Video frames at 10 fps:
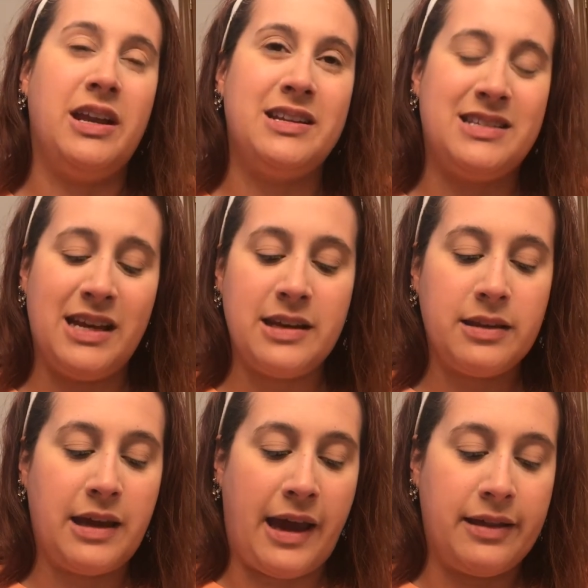And it's
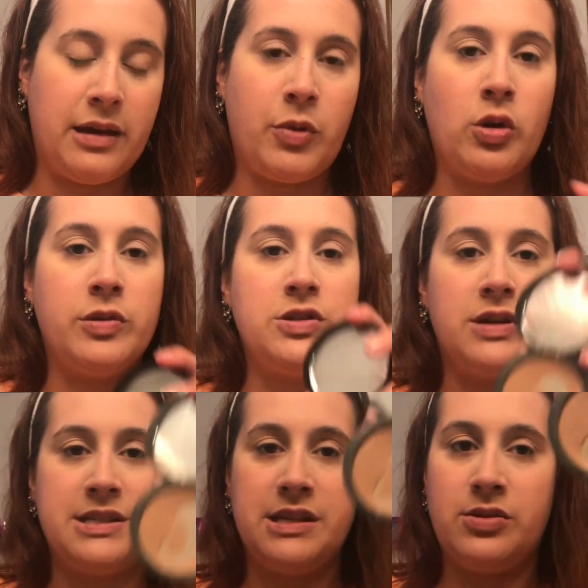technically a highlighting powder, but do you
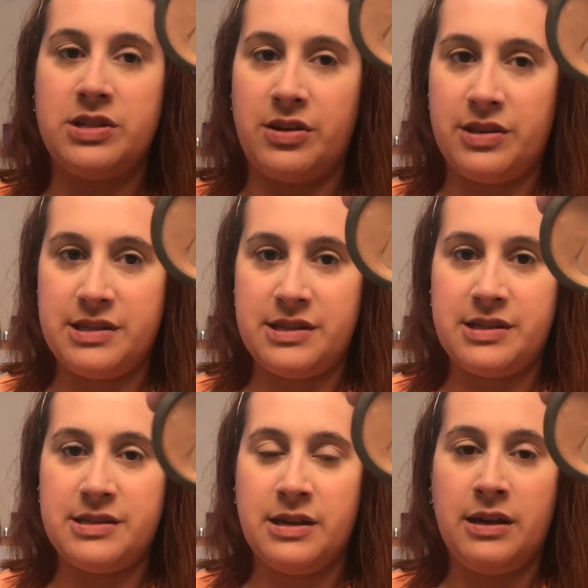guys see how dark this
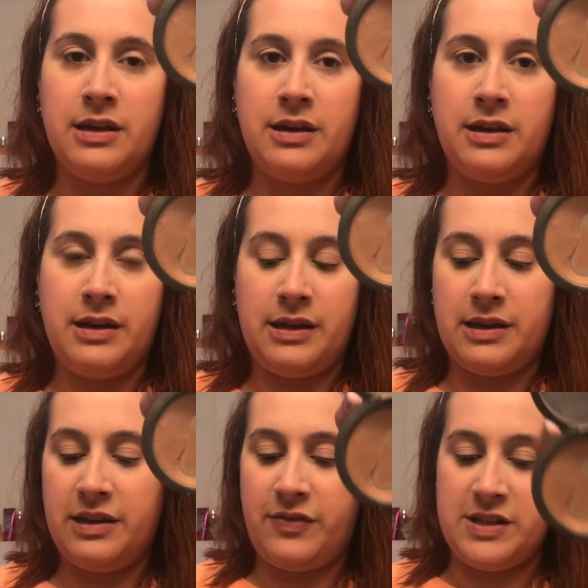is?
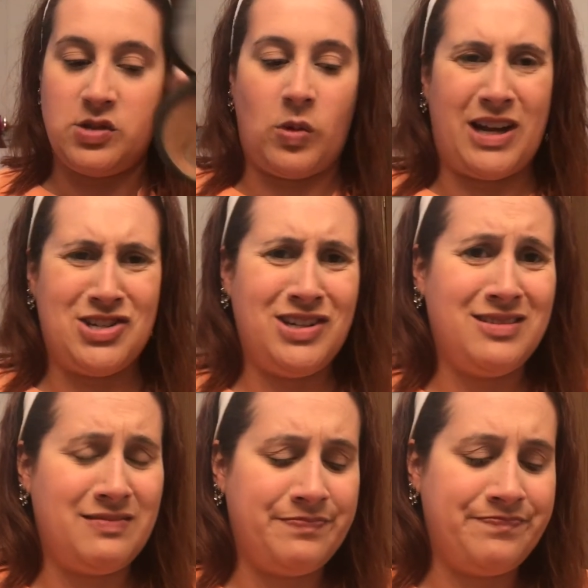And if I swatch it,